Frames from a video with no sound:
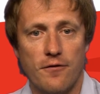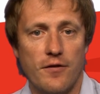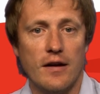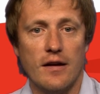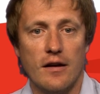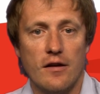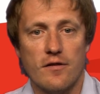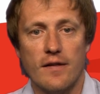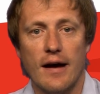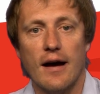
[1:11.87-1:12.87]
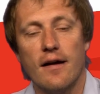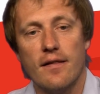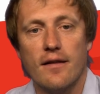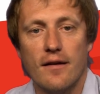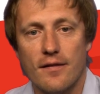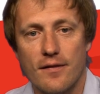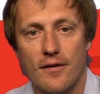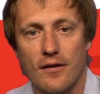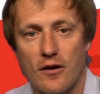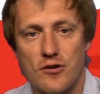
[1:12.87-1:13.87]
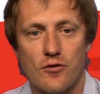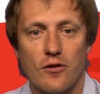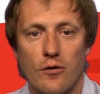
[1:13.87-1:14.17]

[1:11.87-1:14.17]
thing is that the country